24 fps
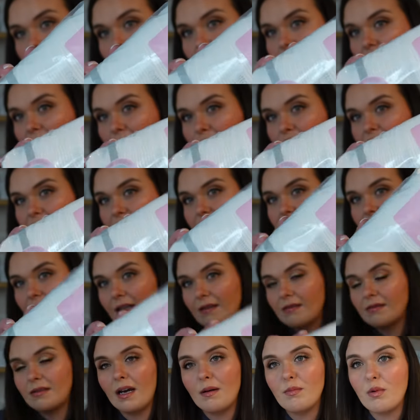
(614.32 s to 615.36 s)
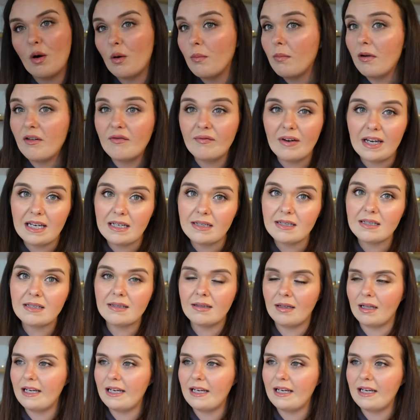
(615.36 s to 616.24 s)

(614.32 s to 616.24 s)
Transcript: various things that I put on my face.